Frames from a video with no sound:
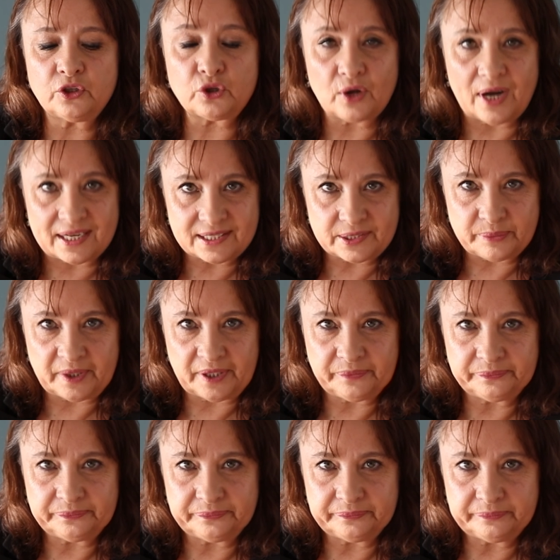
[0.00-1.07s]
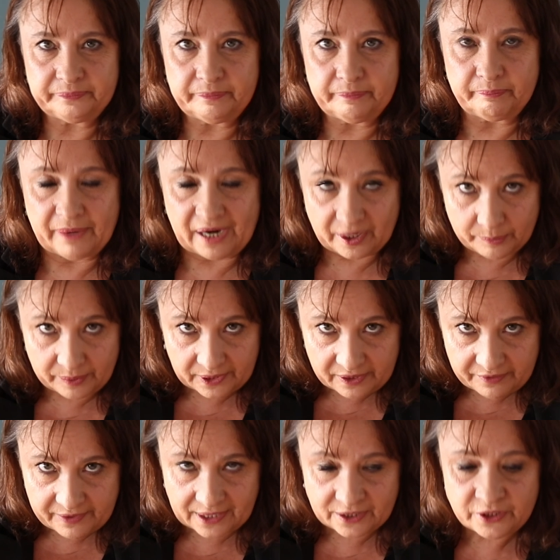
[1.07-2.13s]
Trust me, Barbara
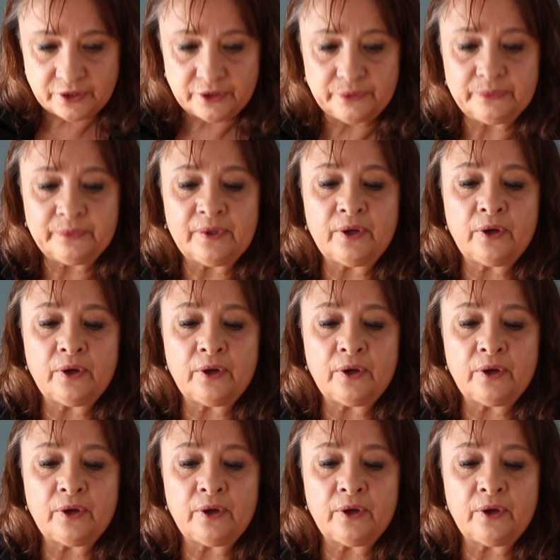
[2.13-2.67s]
Lewando,